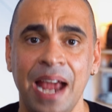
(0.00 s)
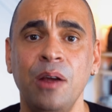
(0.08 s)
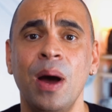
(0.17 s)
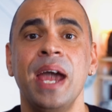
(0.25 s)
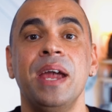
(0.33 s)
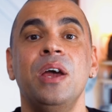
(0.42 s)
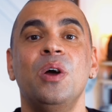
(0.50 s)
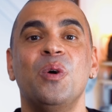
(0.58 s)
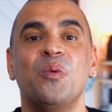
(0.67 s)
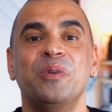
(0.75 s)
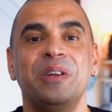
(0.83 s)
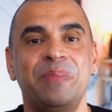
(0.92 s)
Anyway,
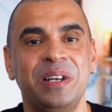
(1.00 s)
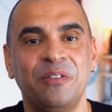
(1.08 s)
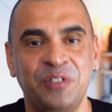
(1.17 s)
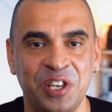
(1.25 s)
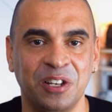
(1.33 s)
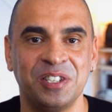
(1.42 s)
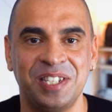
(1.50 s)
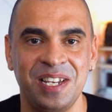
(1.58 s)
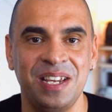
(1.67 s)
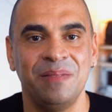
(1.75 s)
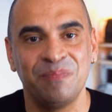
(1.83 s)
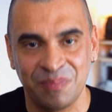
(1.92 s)
with a bit of
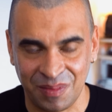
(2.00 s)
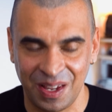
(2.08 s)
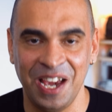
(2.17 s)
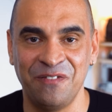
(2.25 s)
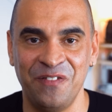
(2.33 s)
TLC, it